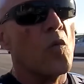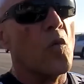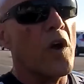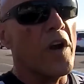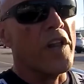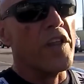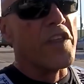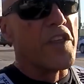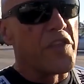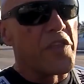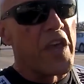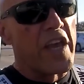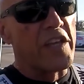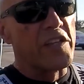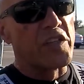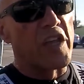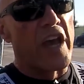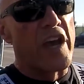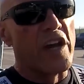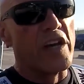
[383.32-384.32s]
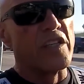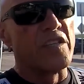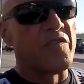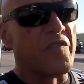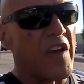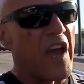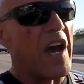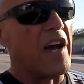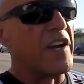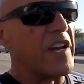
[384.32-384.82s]
One of the things I always
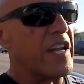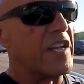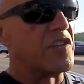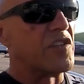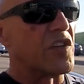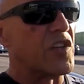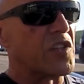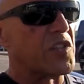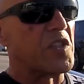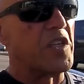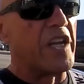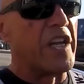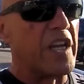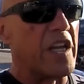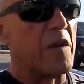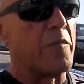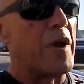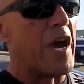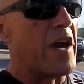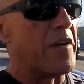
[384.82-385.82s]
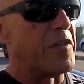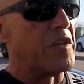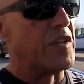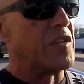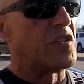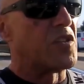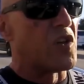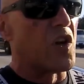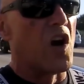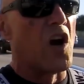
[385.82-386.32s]
found interesting about
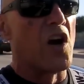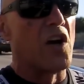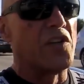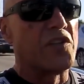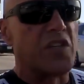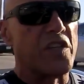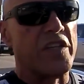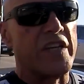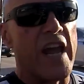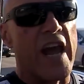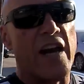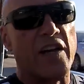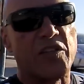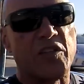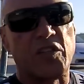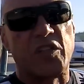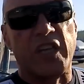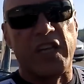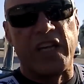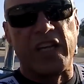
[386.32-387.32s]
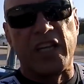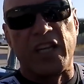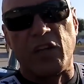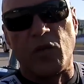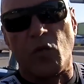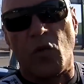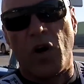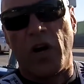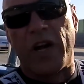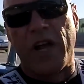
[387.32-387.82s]
these cars, and now sitting
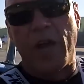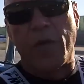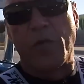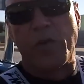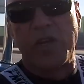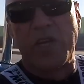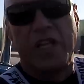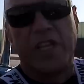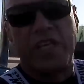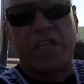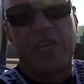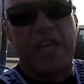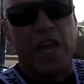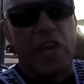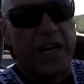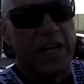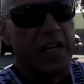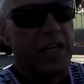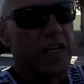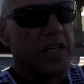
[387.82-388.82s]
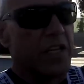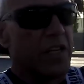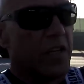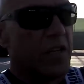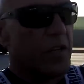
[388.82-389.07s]
in one, I really get it,